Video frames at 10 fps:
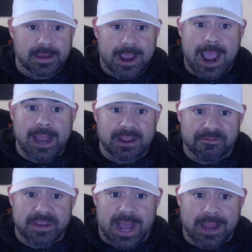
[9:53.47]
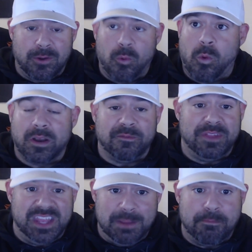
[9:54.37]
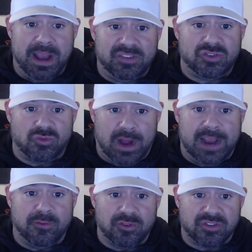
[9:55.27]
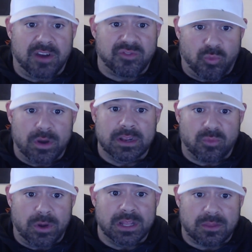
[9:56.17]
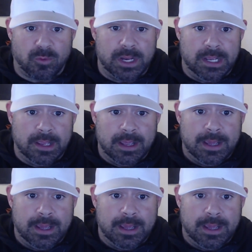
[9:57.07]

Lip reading: And if not one of the best drivers of 2023.